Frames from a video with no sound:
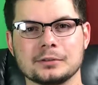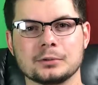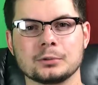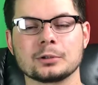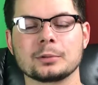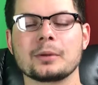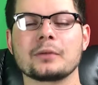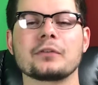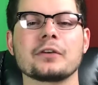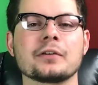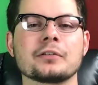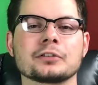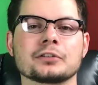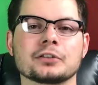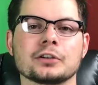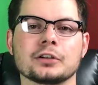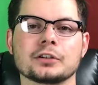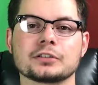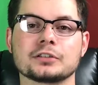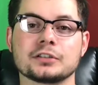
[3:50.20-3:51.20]
One of my favorite
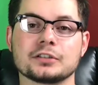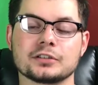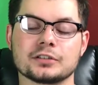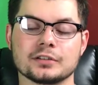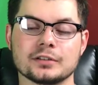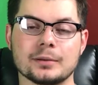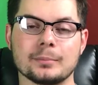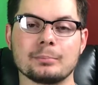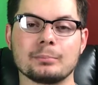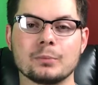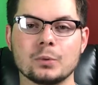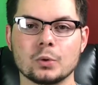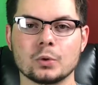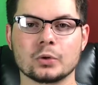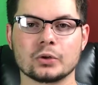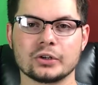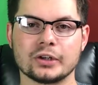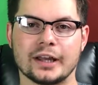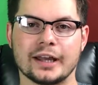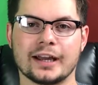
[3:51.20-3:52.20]
songs is
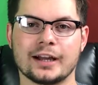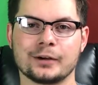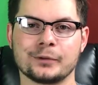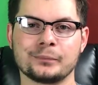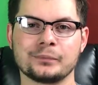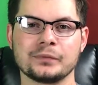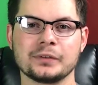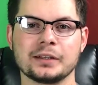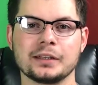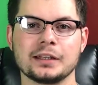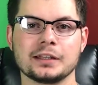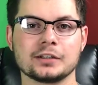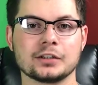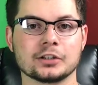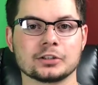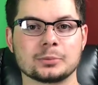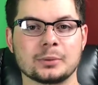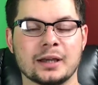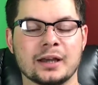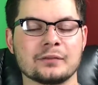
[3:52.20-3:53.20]
"More Now." It
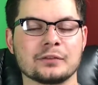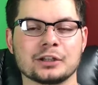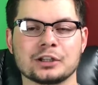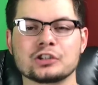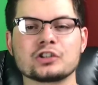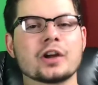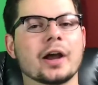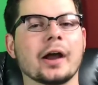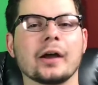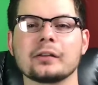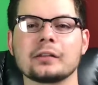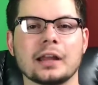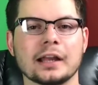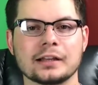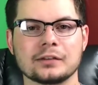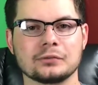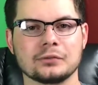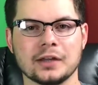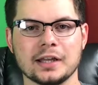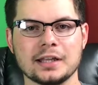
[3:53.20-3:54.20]
talks about having a
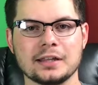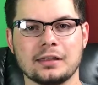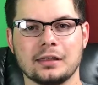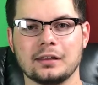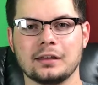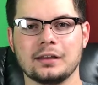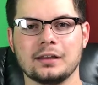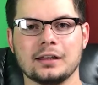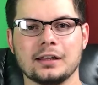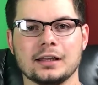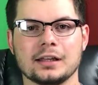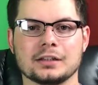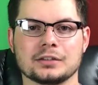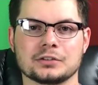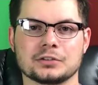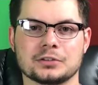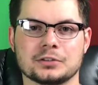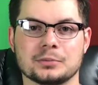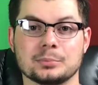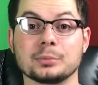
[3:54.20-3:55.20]
childlike faith and
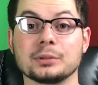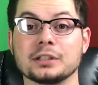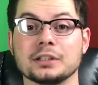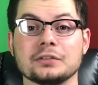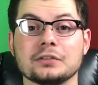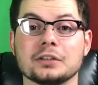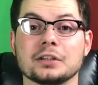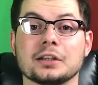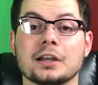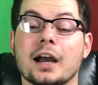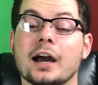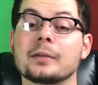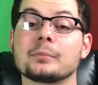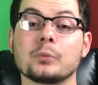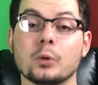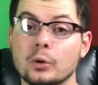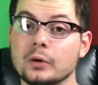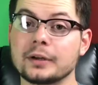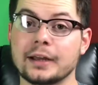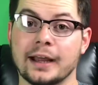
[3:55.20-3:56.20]
just believing in God
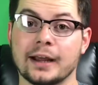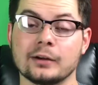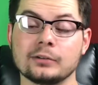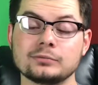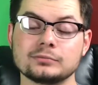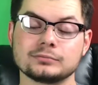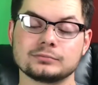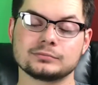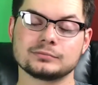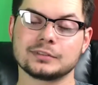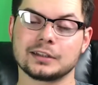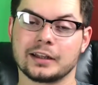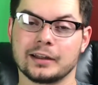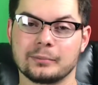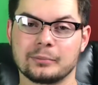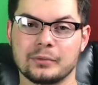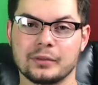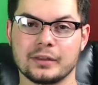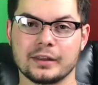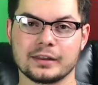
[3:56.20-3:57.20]
more now
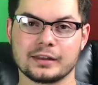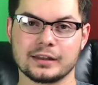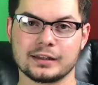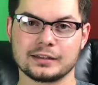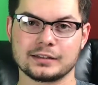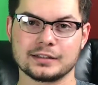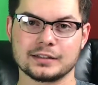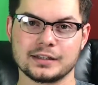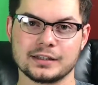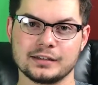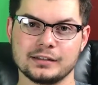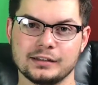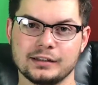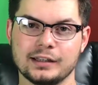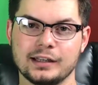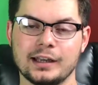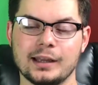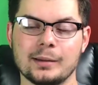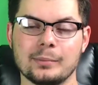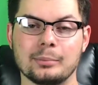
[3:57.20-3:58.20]
um, than they did.
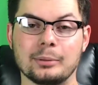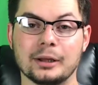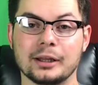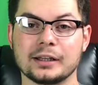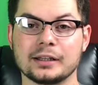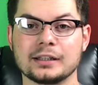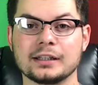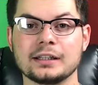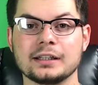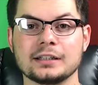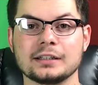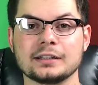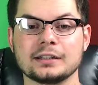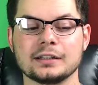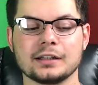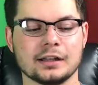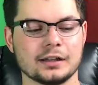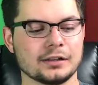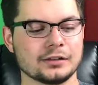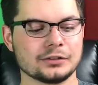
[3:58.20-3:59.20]
But it,
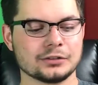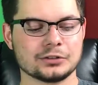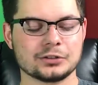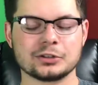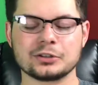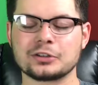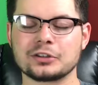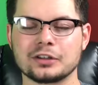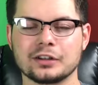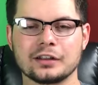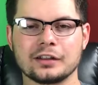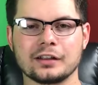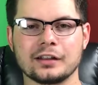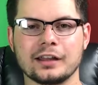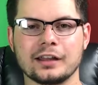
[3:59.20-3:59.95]
it just.